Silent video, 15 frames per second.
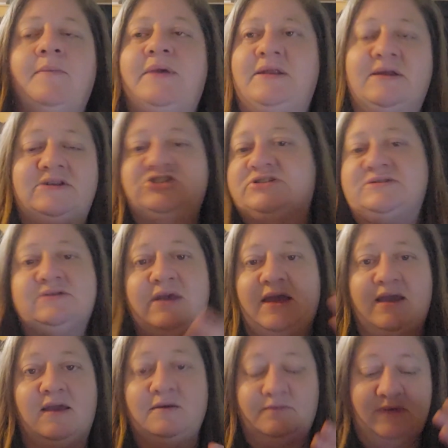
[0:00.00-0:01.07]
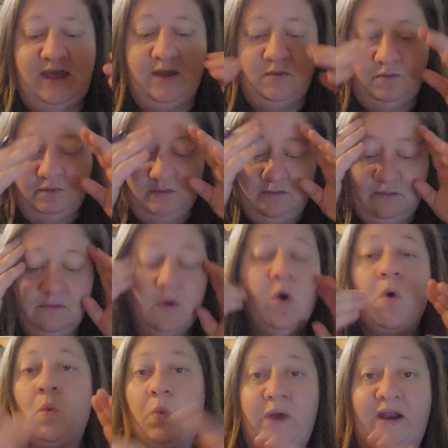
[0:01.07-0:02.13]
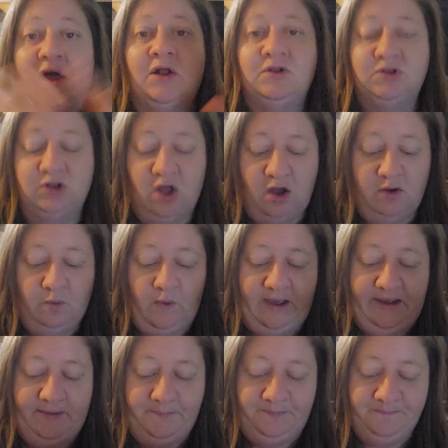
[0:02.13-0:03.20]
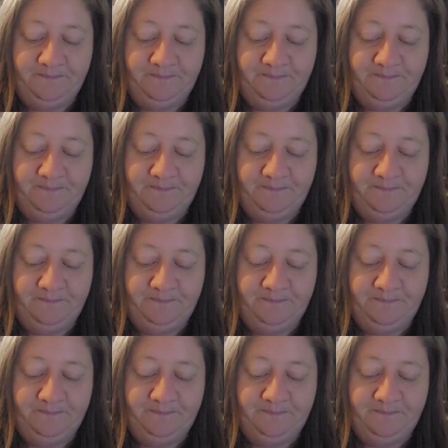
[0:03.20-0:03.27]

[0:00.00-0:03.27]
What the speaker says: I mean, it went a long way.